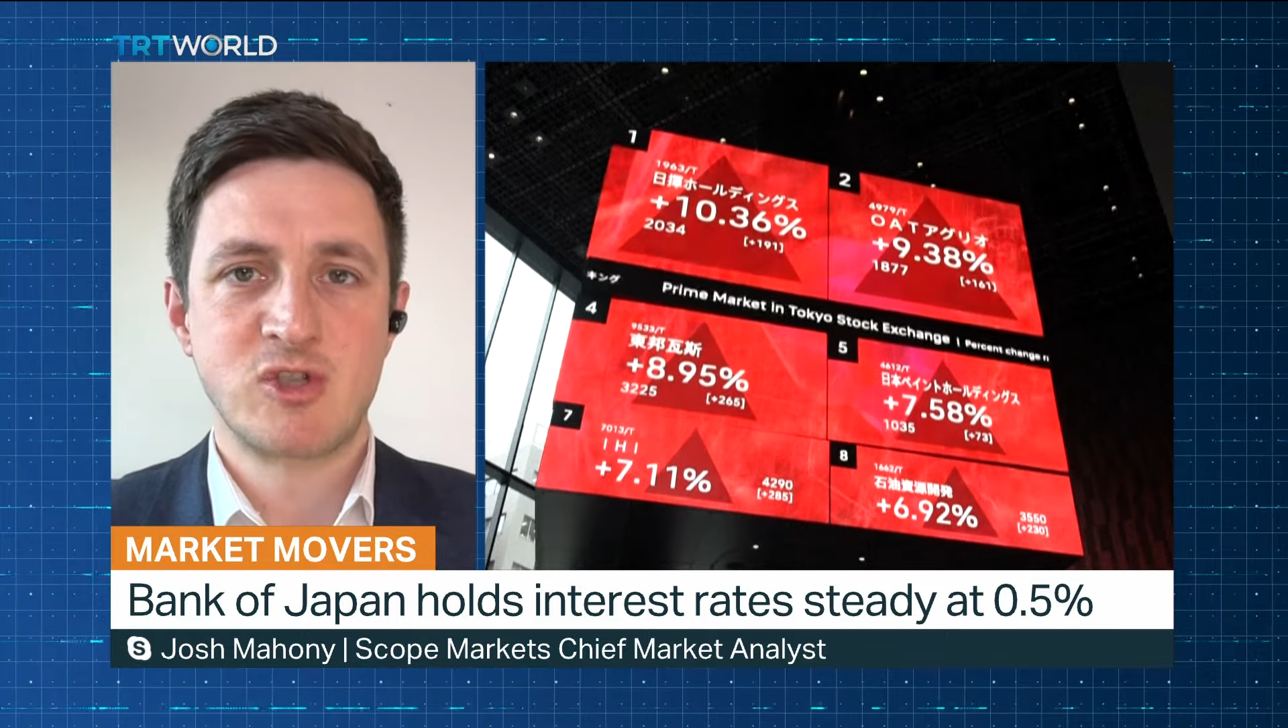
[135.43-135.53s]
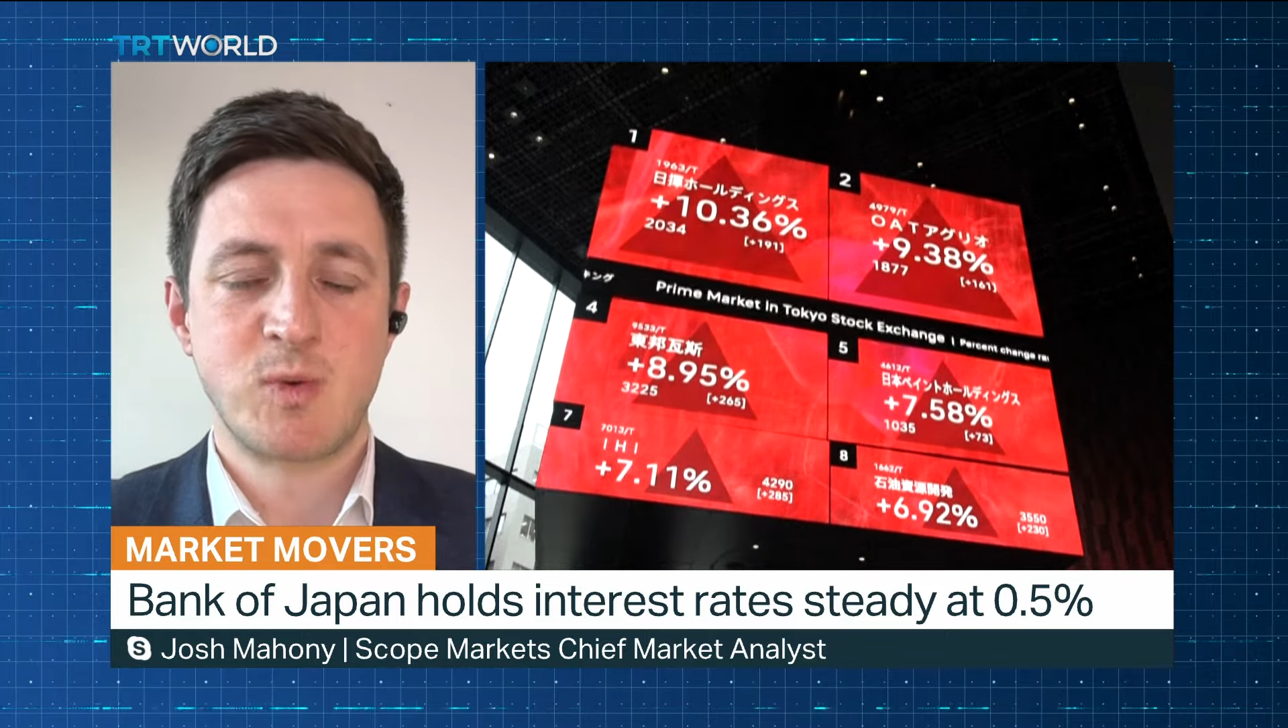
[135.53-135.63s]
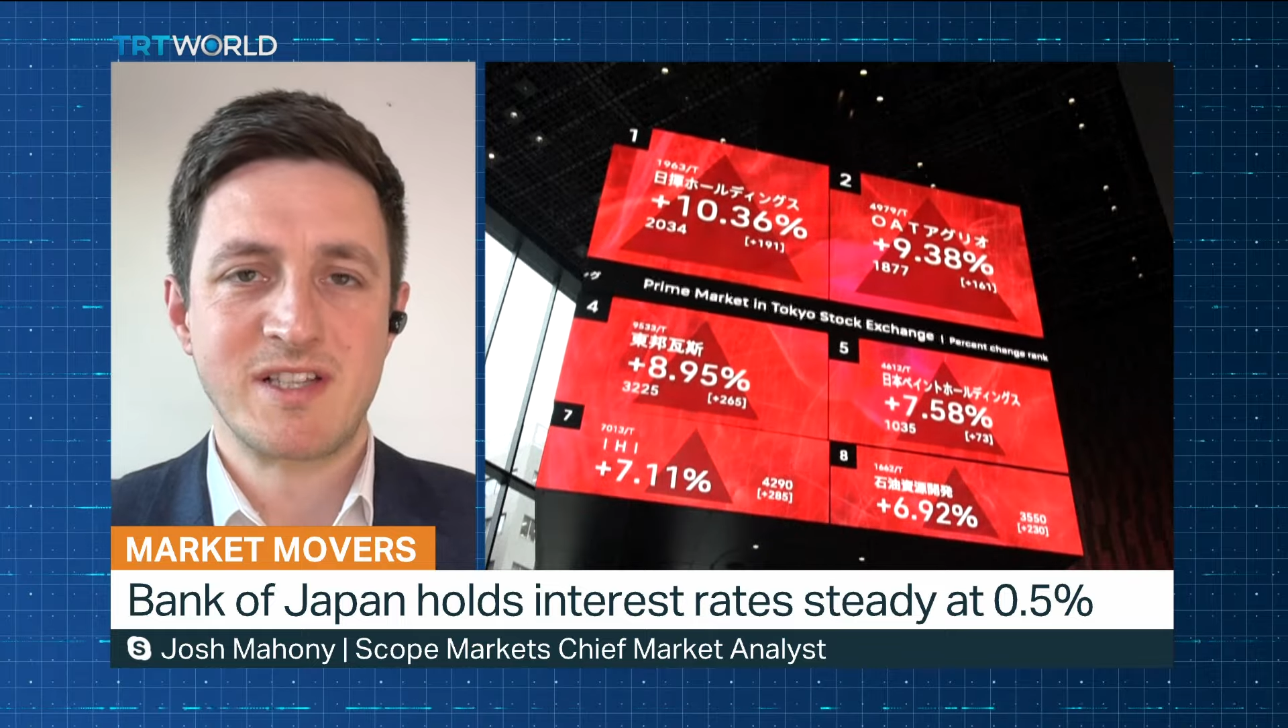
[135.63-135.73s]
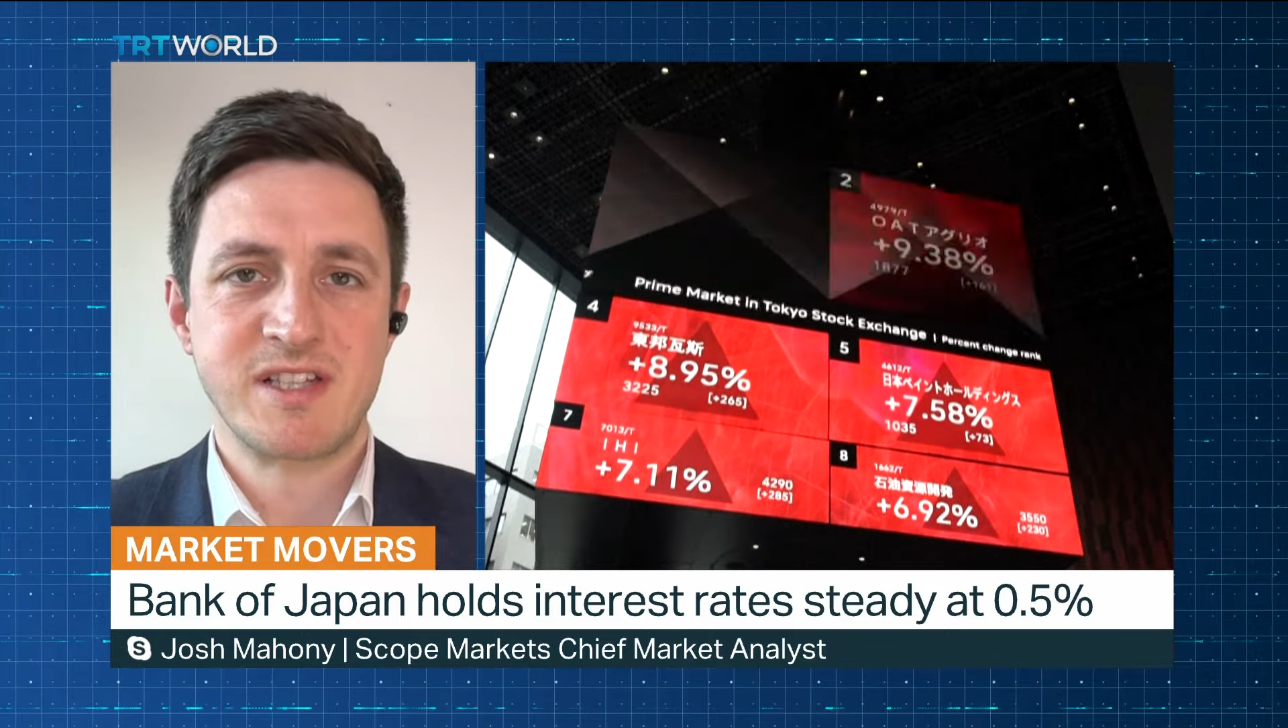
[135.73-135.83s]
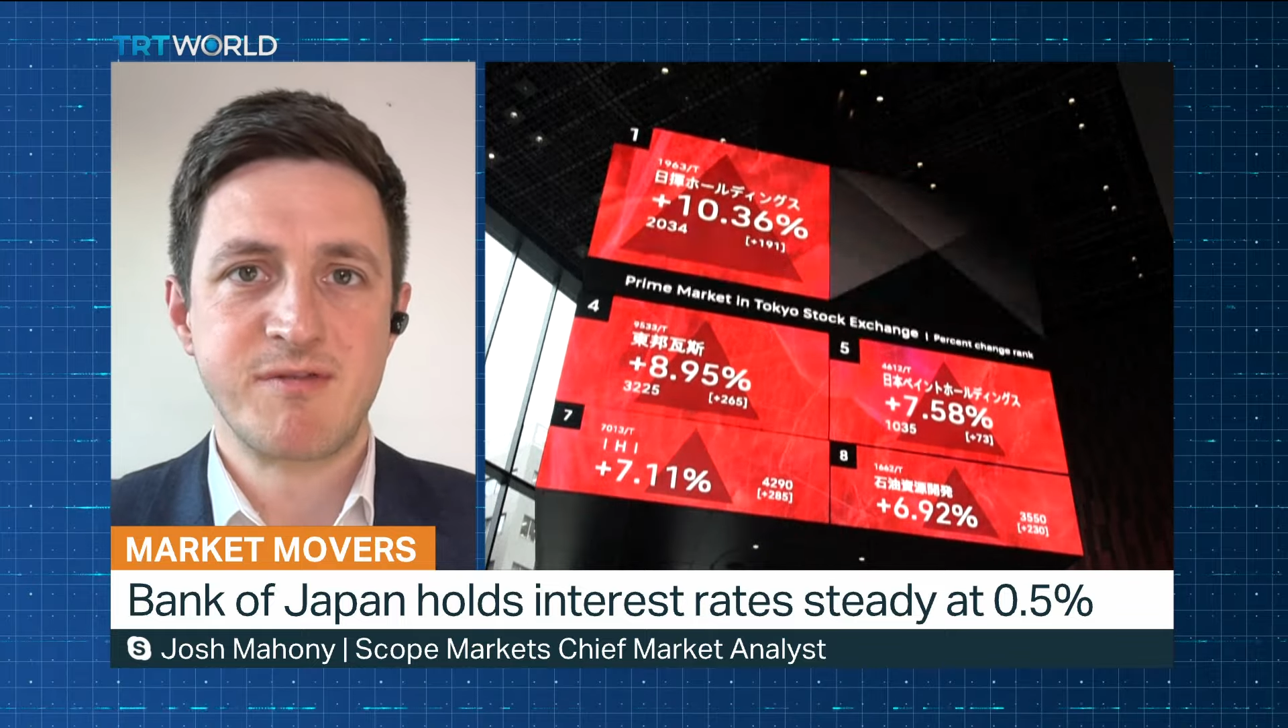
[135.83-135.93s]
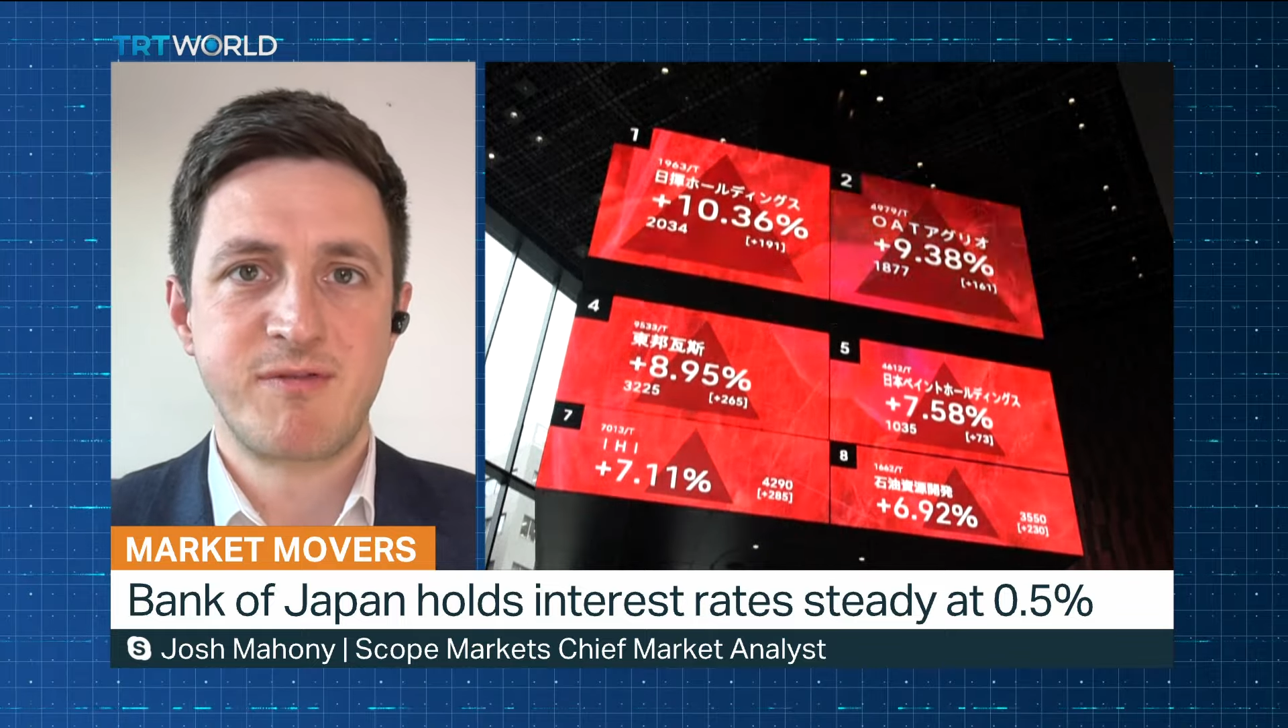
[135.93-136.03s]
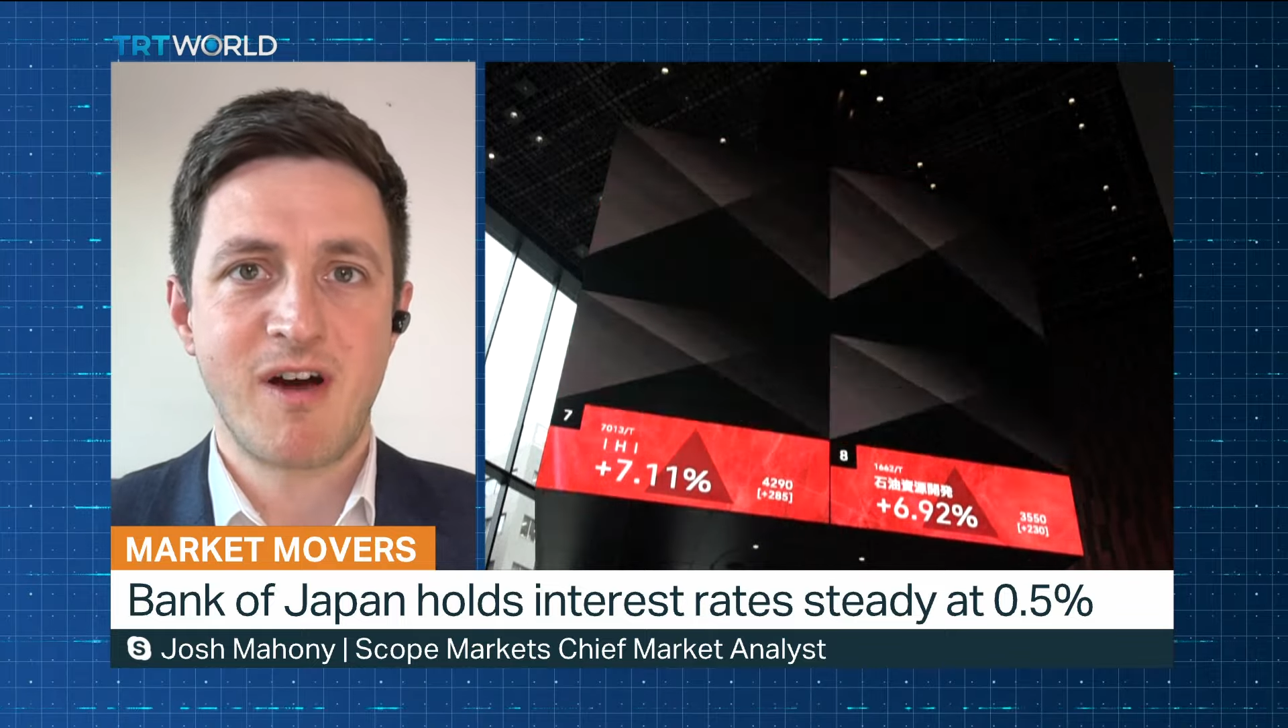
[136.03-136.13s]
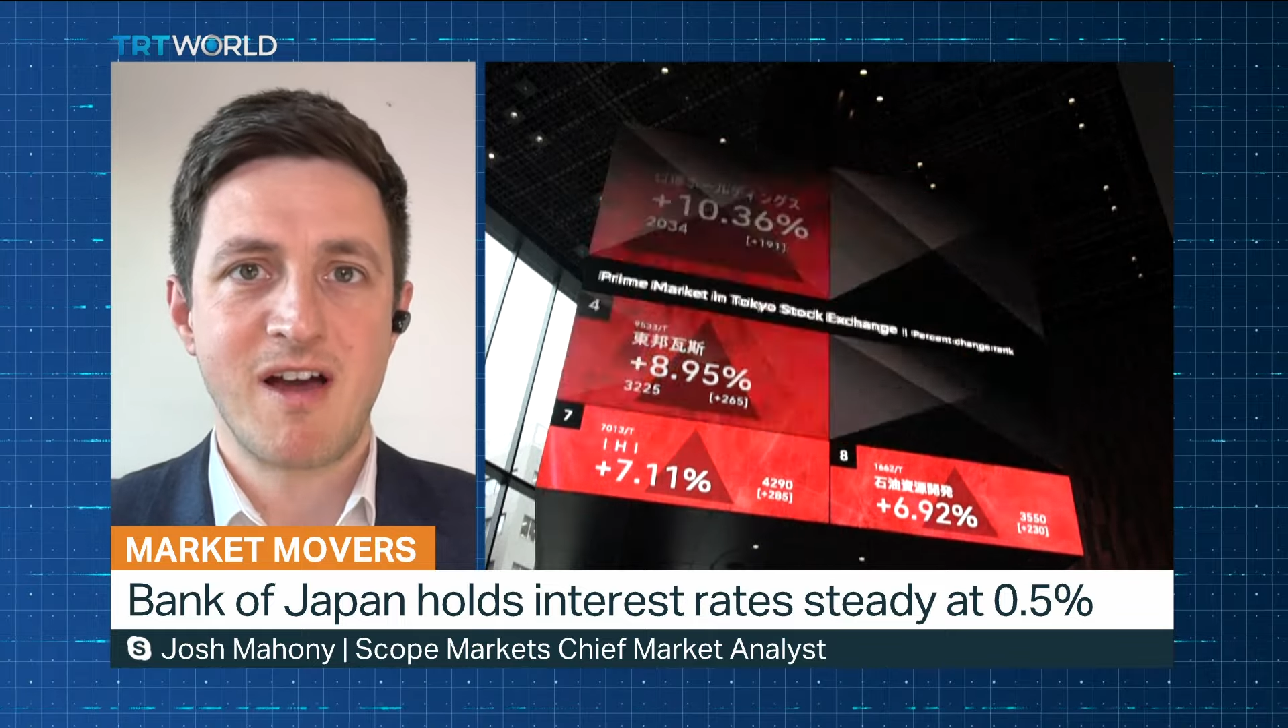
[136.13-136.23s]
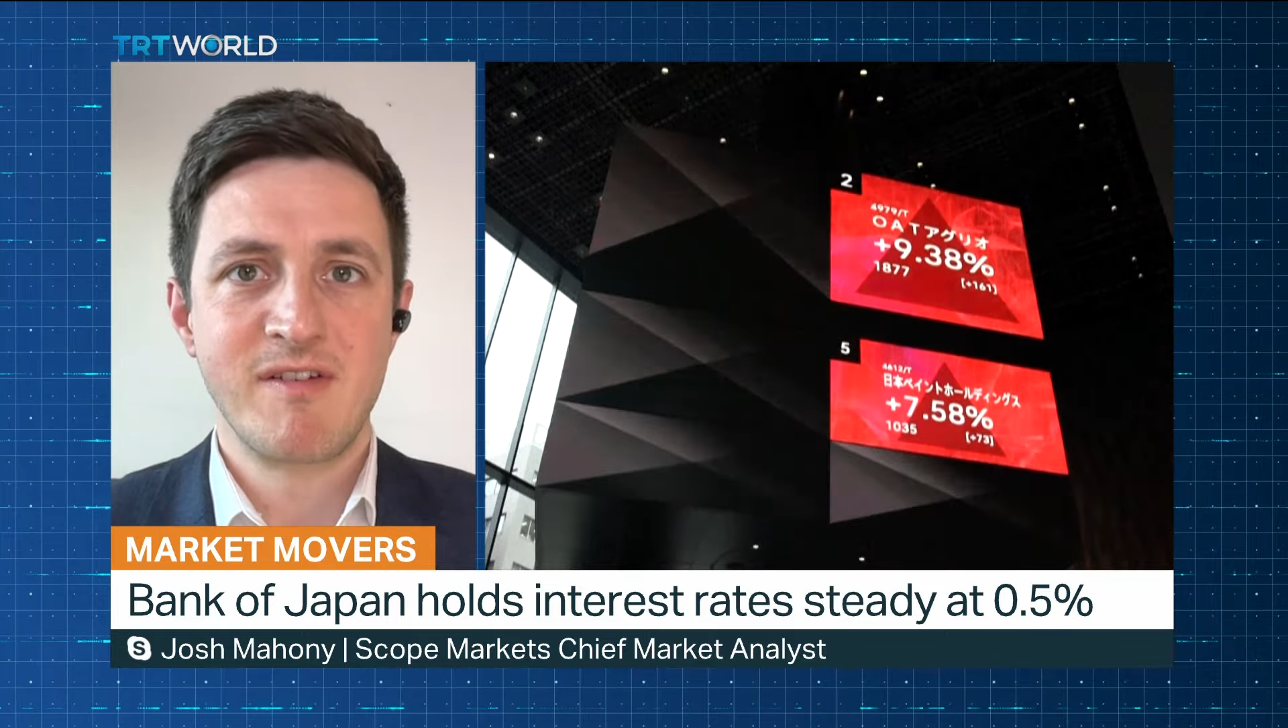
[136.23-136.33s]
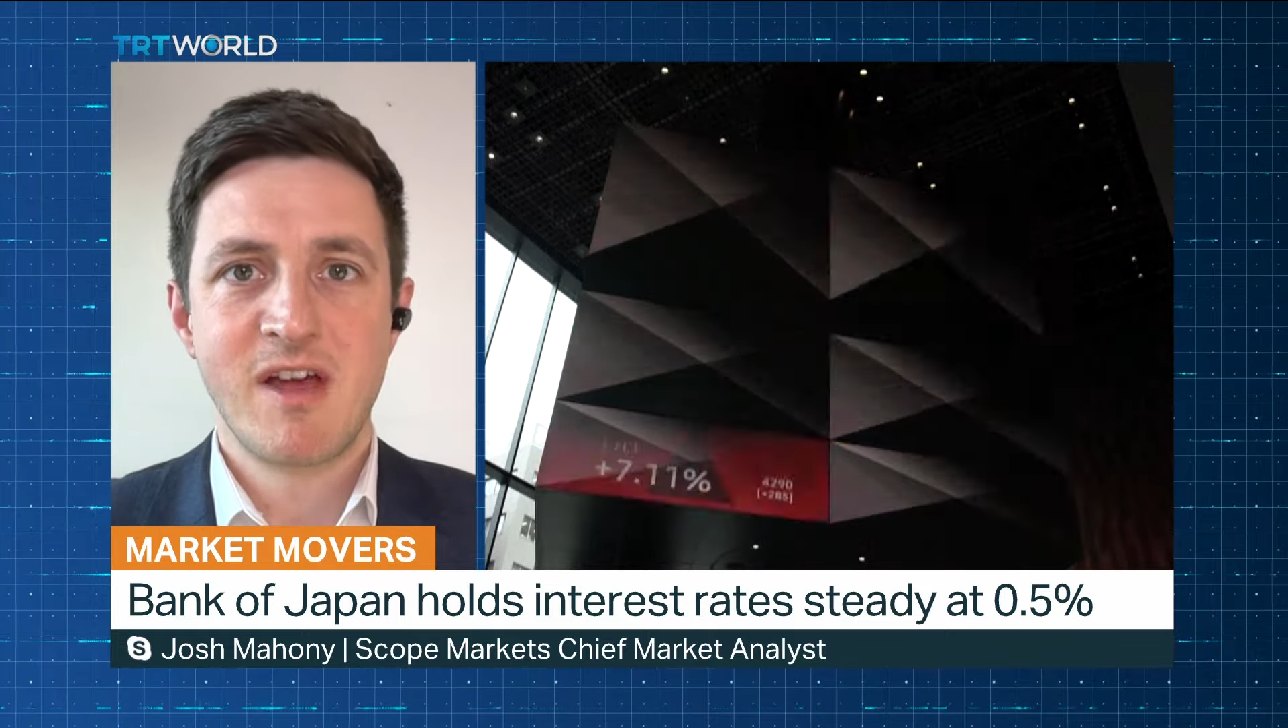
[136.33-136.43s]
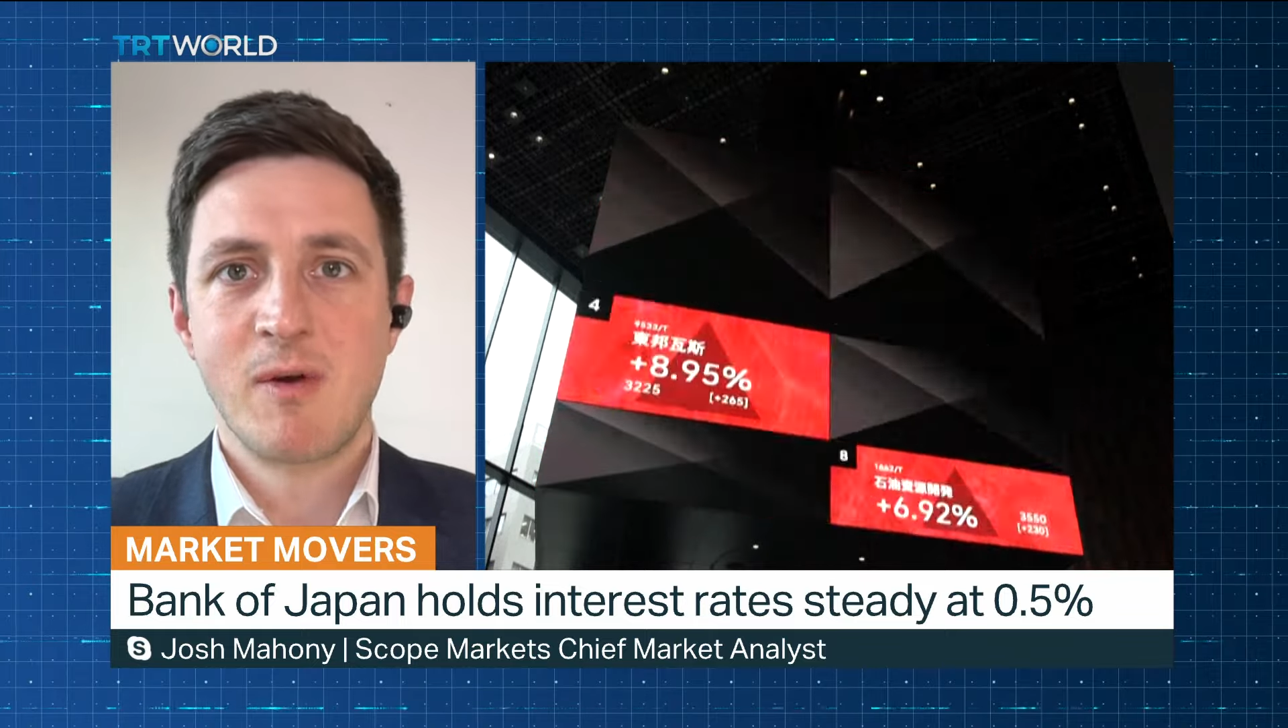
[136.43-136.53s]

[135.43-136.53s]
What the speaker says: 25,